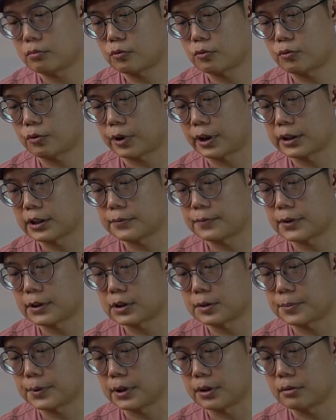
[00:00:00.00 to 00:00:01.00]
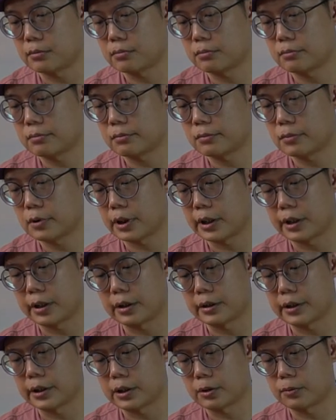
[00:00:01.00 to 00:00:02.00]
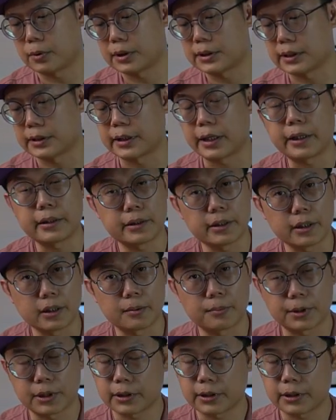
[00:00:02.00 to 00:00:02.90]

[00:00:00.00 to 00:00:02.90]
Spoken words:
transfer speed, and the other one's a 10 gig,